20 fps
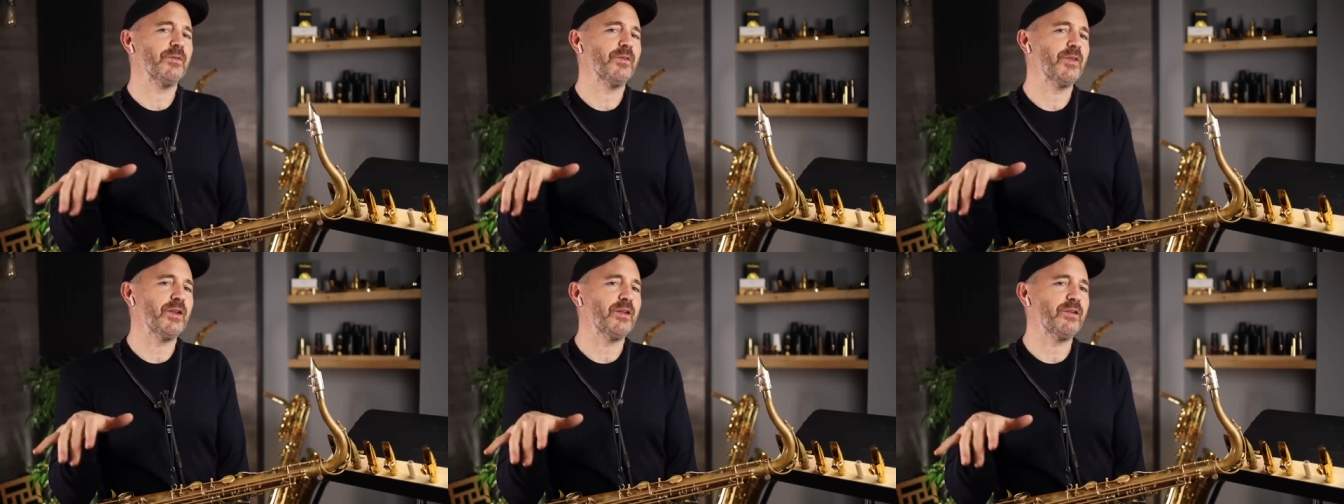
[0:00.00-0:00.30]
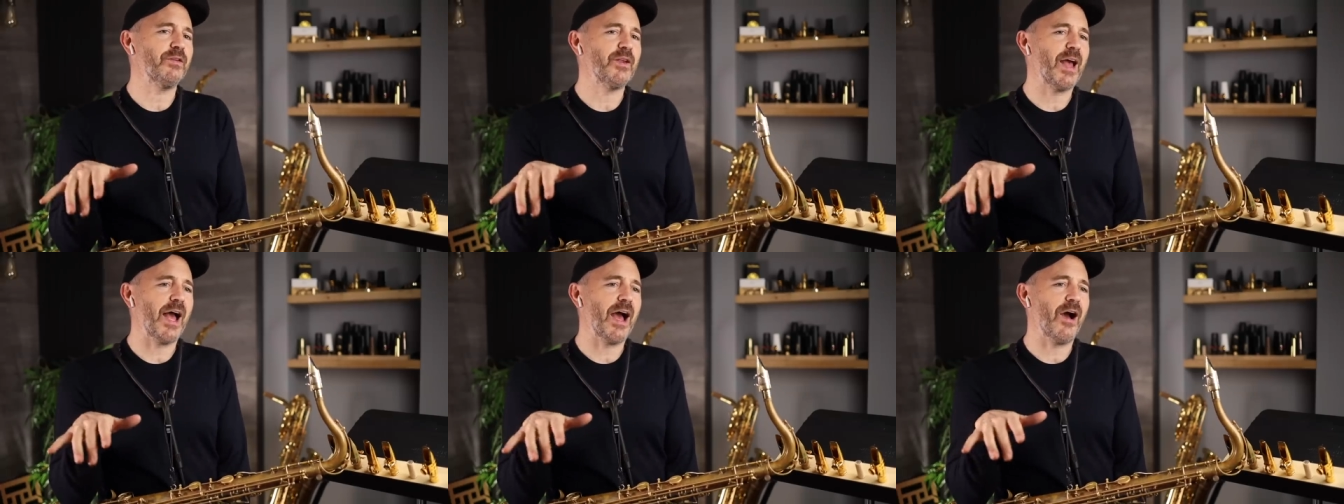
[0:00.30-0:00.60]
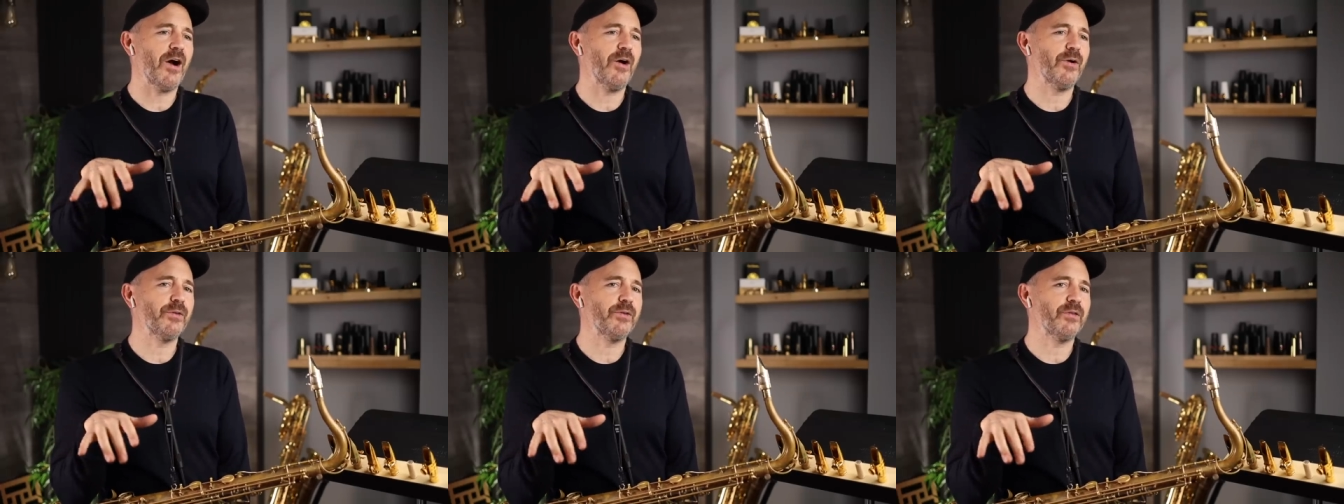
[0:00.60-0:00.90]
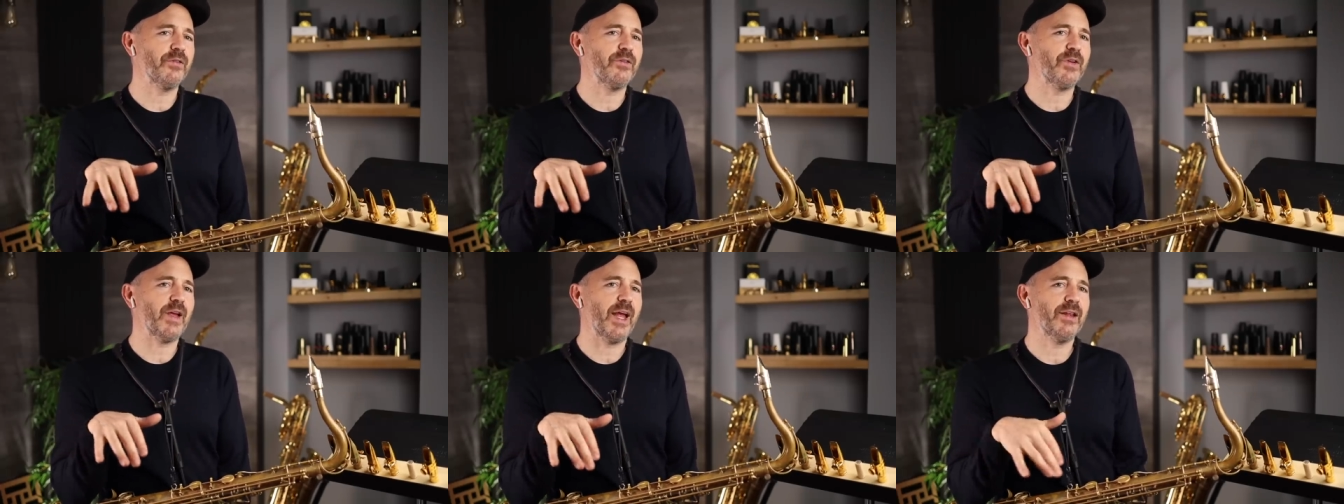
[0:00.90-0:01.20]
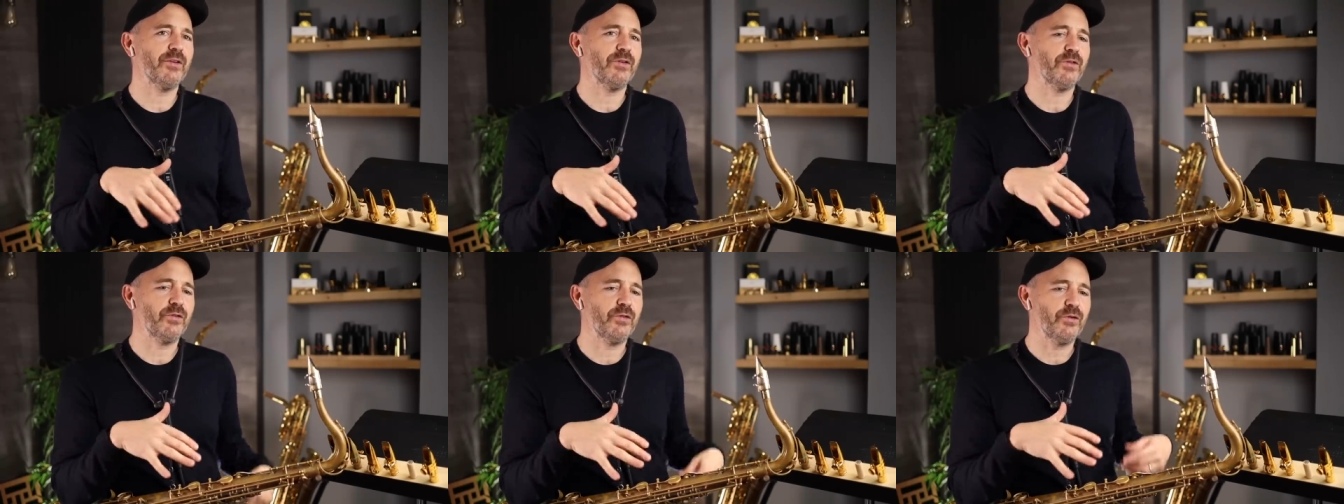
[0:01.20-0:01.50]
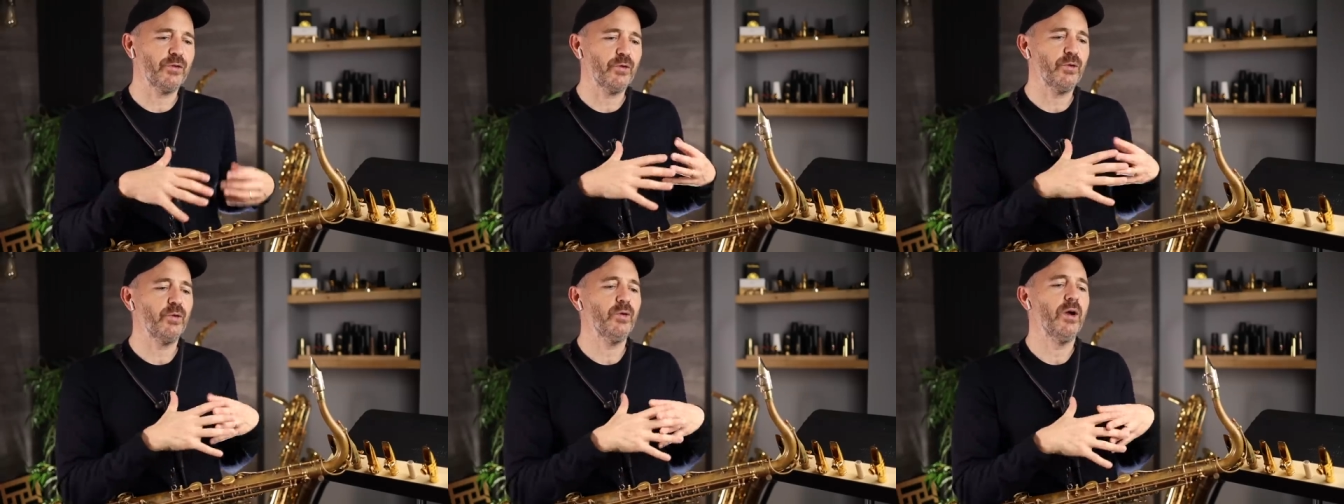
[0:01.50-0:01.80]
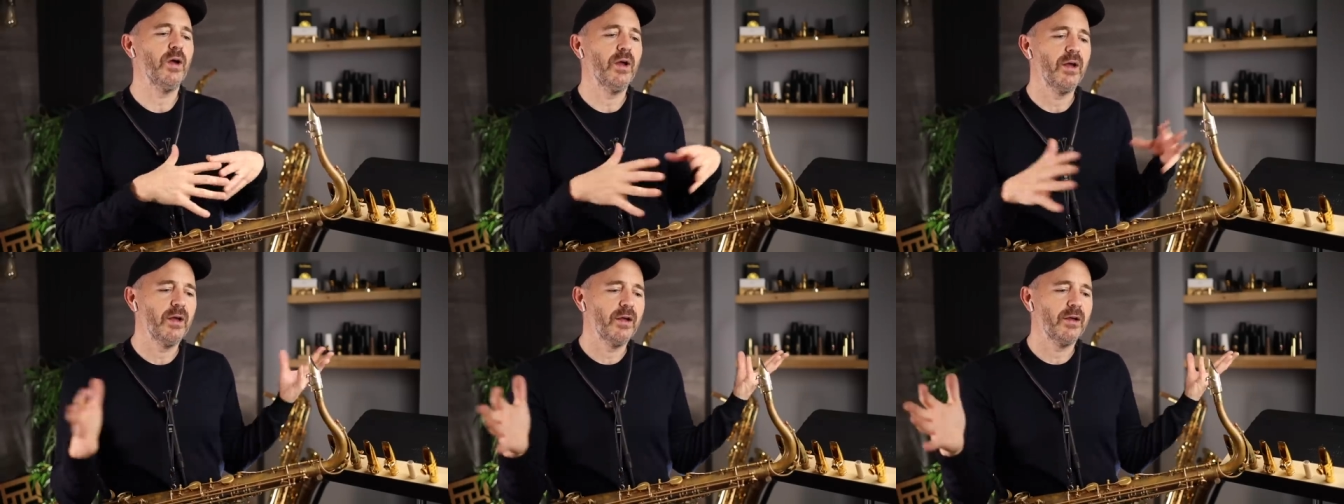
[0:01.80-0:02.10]
the sound tends
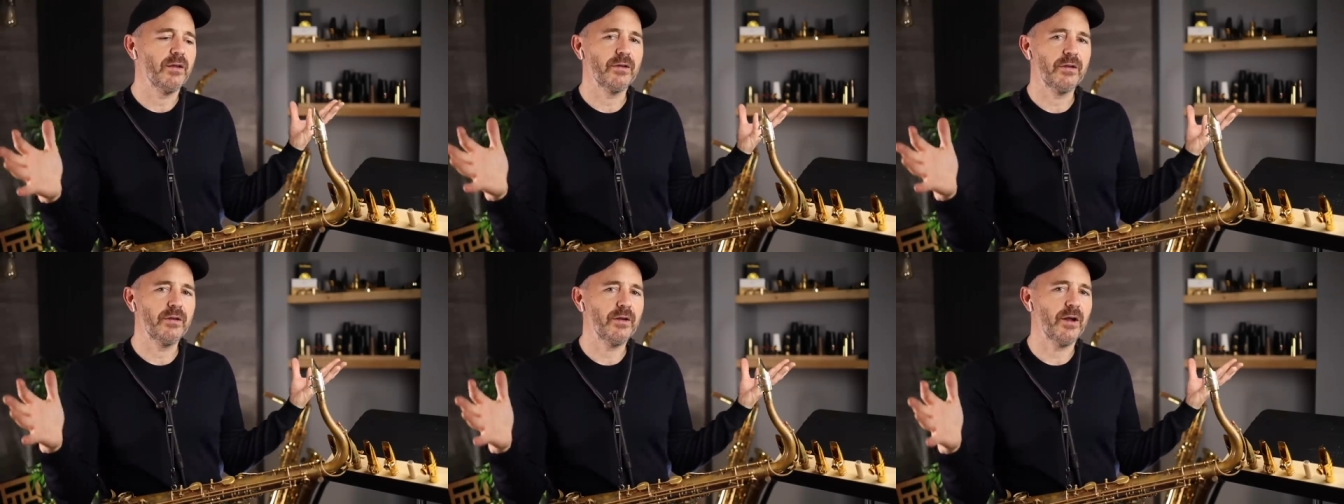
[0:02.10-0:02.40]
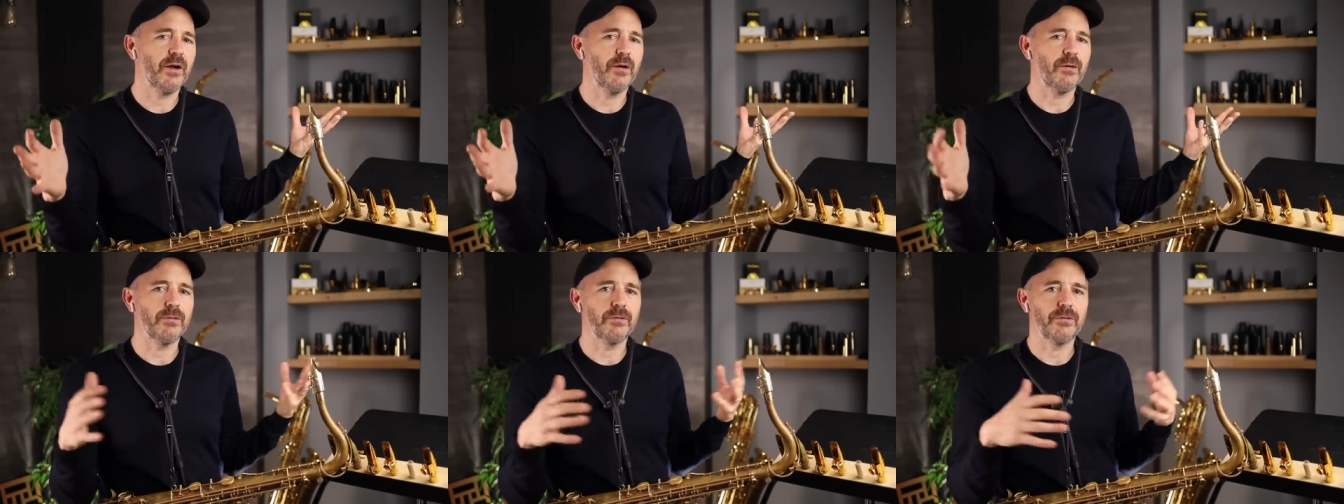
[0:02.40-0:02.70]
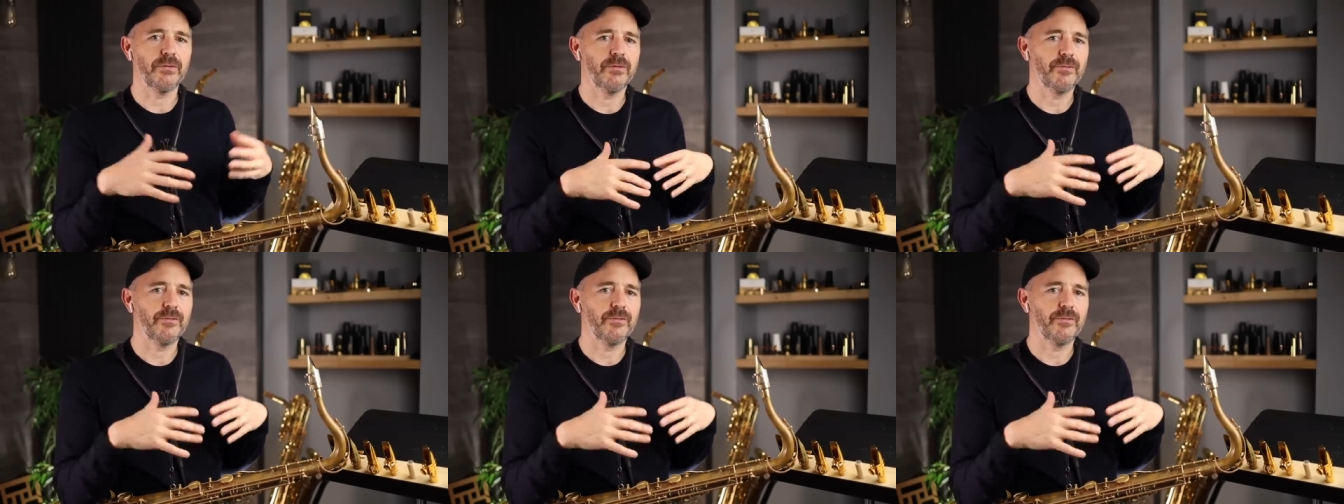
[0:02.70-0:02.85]
to, you know,